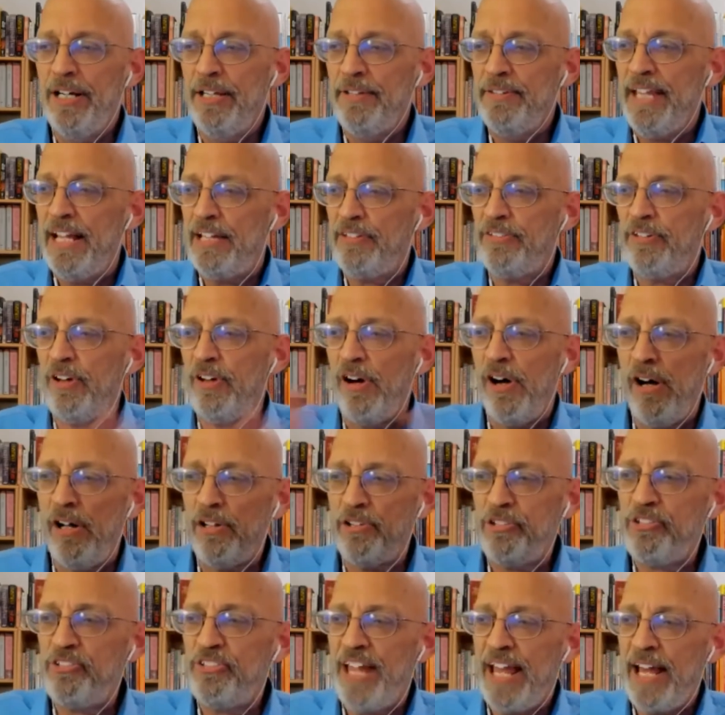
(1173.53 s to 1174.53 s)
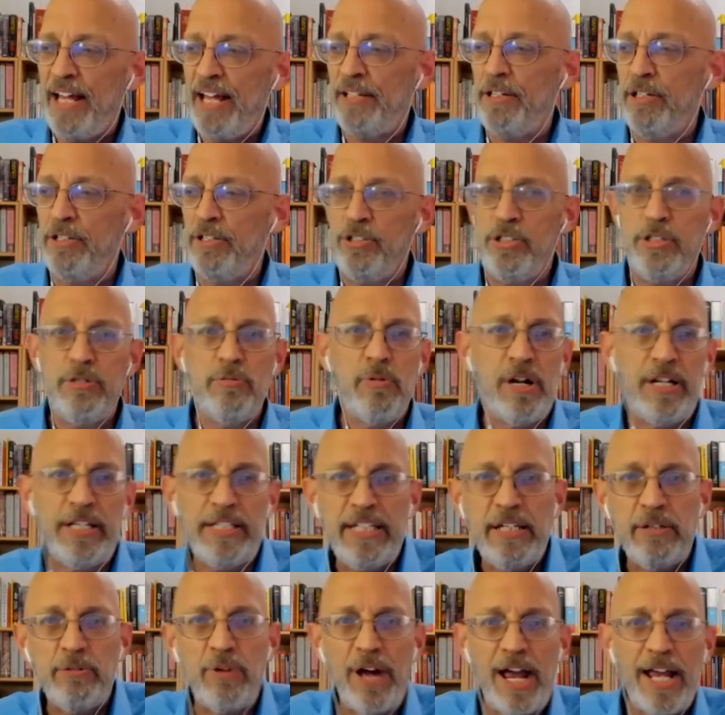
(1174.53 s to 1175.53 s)
That's all standard. You want to
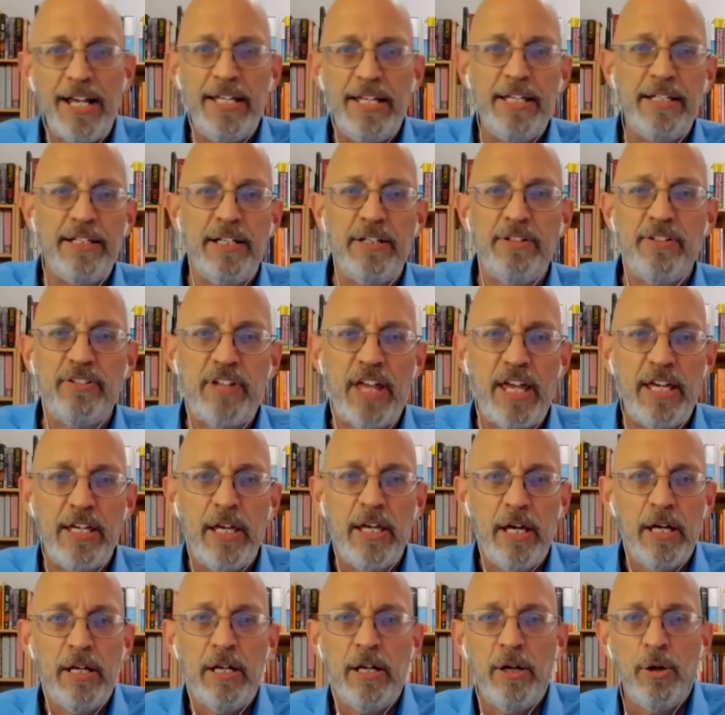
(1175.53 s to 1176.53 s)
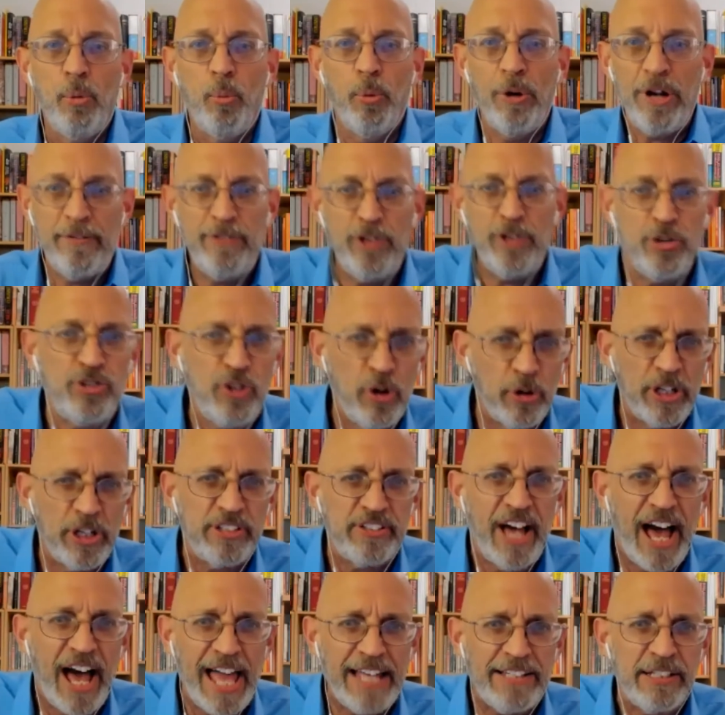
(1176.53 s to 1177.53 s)
get right in and say, one of you is going to
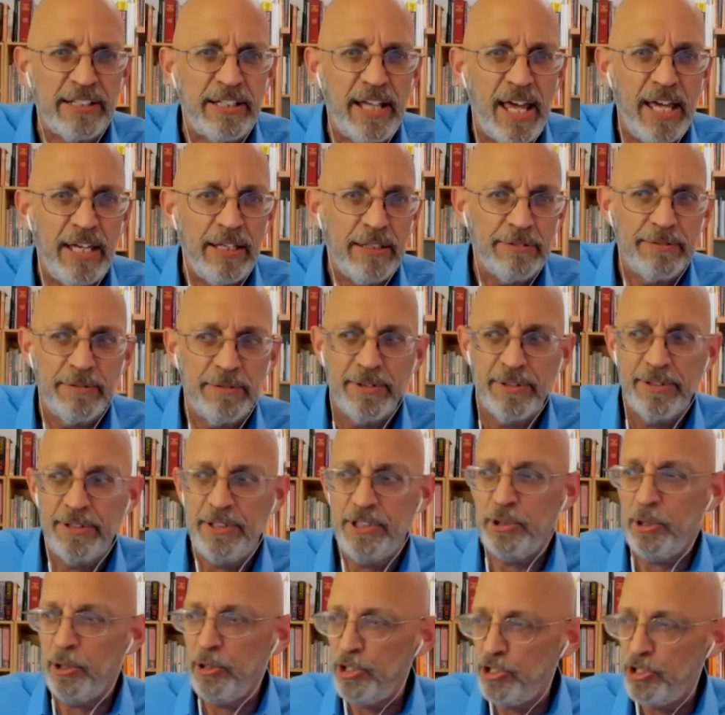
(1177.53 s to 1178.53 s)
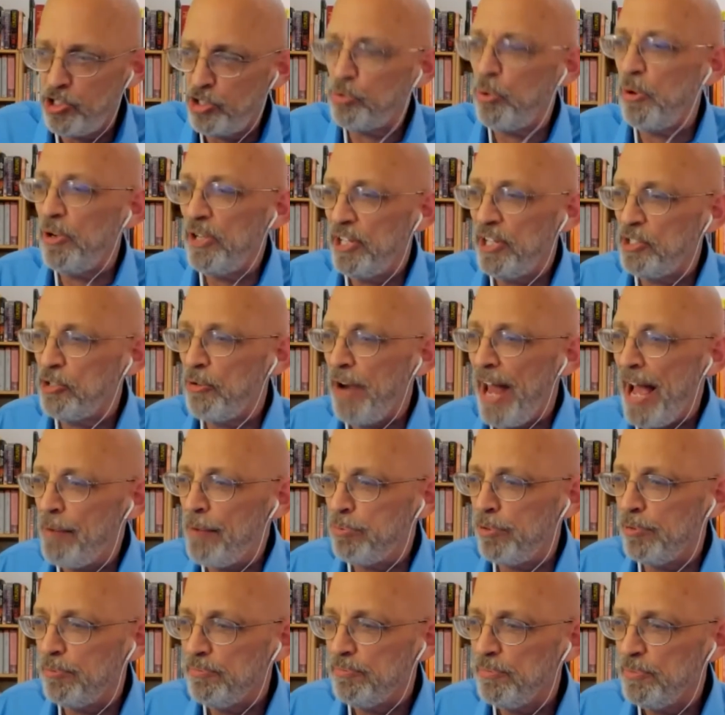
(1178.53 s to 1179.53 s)
die today. You know, you just want to grab
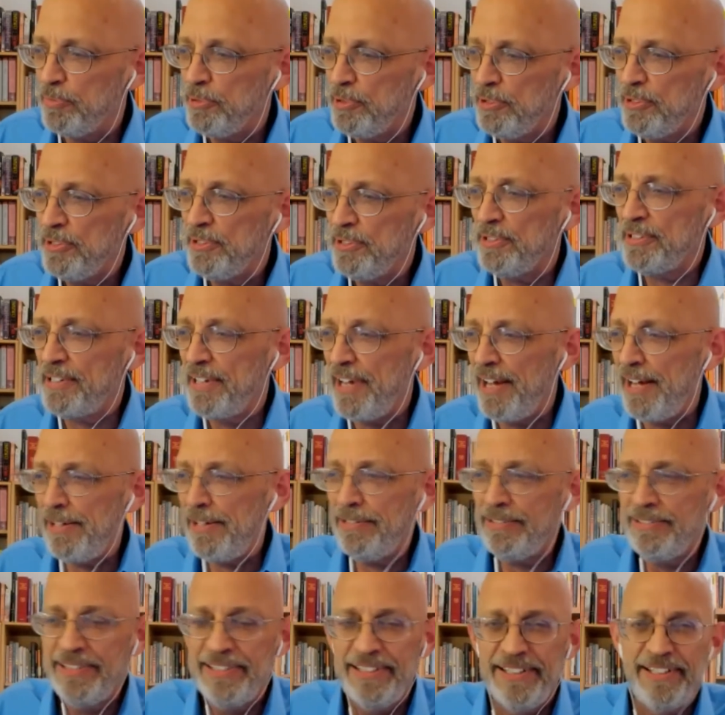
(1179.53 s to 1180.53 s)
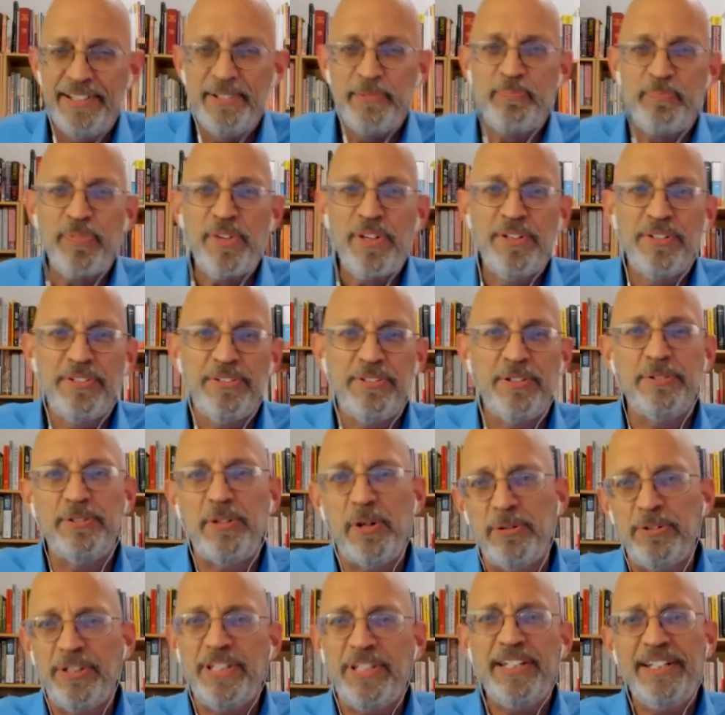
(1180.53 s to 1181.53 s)
them, okay? So
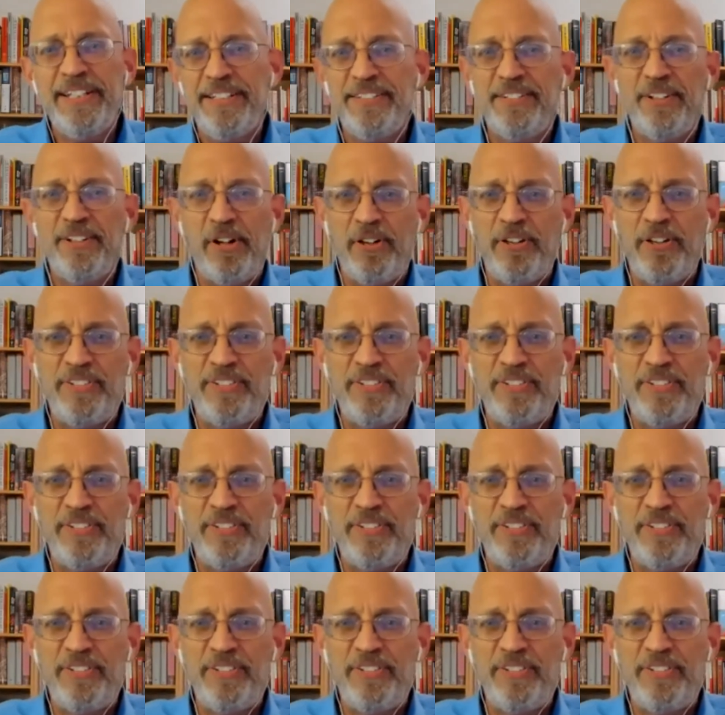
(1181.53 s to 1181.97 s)
don't get into all this.